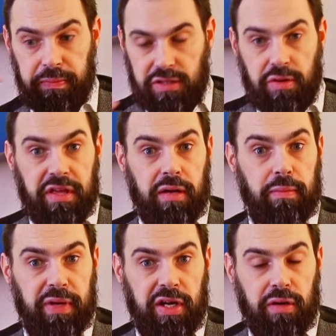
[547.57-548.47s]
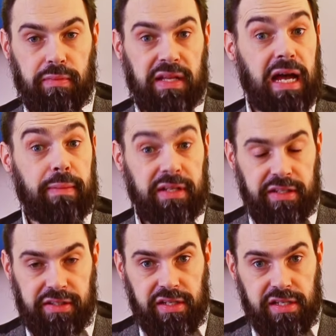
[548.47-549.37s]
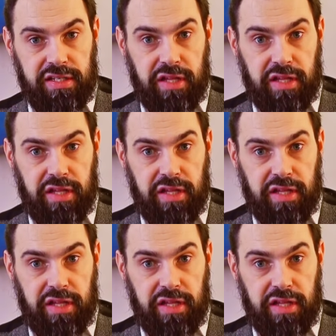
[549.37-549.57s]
So they become liabilities,